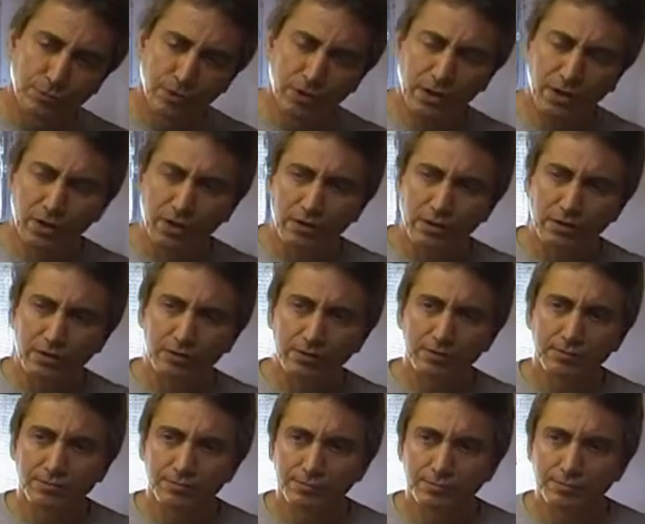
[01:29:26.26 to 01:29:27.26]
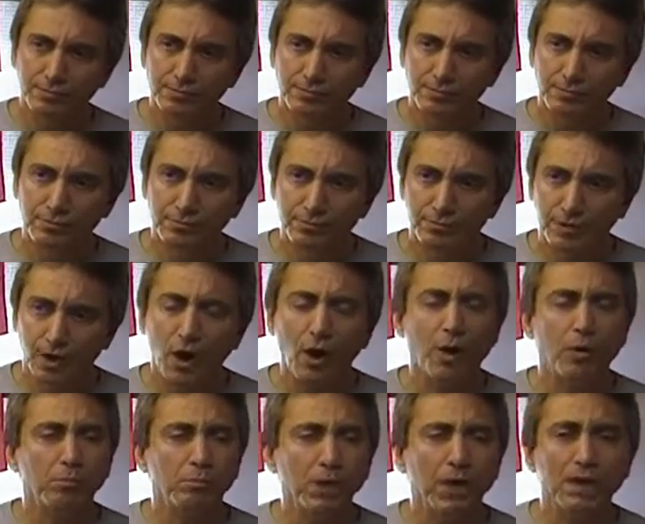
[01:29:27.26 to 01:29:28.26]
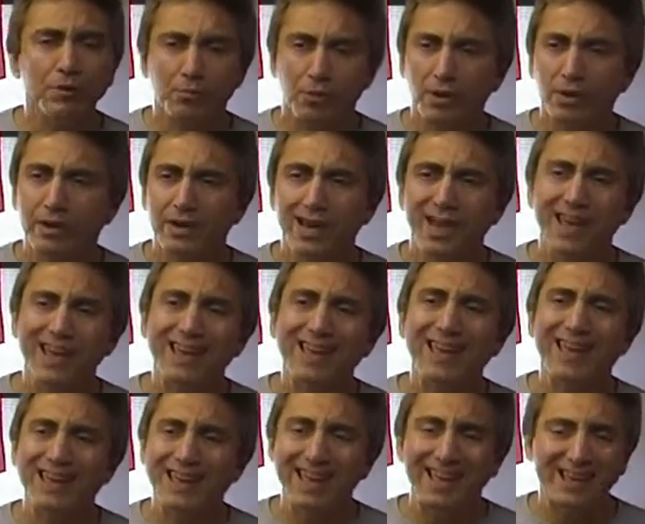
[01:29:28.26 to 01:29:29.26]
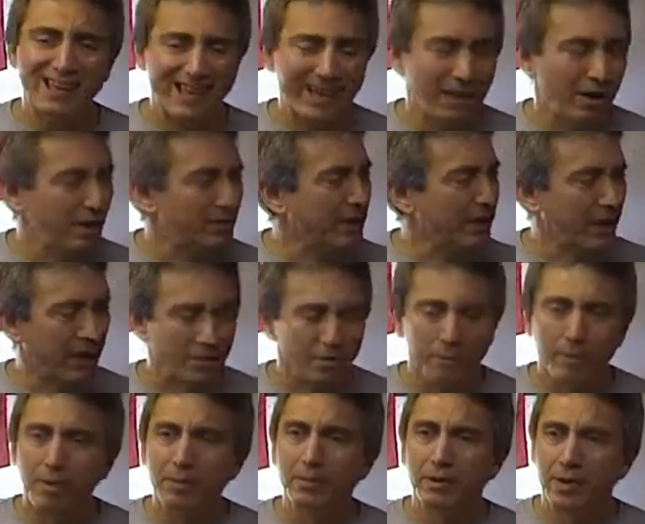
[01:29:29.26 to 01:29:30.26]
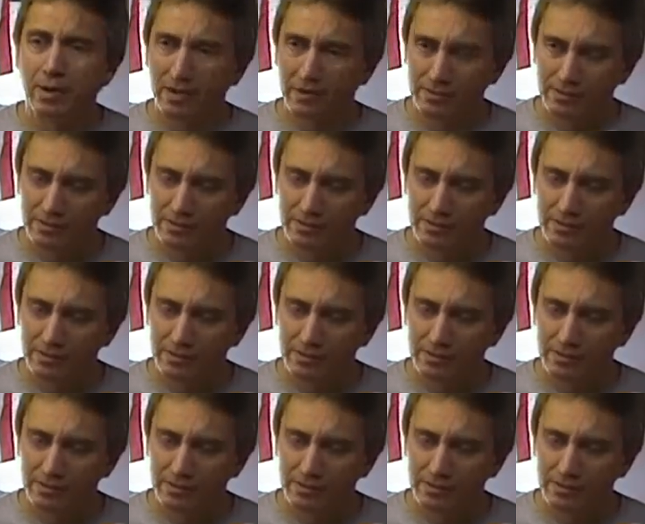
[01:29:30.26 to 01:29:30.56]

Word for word: Really? Blade Runner. Oh, Blade Runner. Yeah, yeah, yeah, yeah. Okay, I remember now.